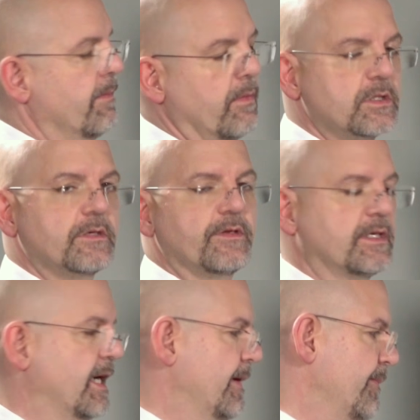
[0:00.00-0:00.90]
most of the
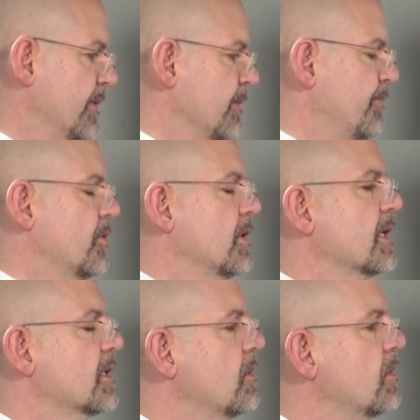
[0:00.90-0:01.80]
time, the
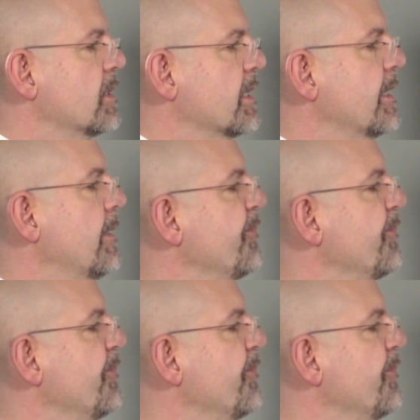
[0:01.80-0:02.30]
product owner,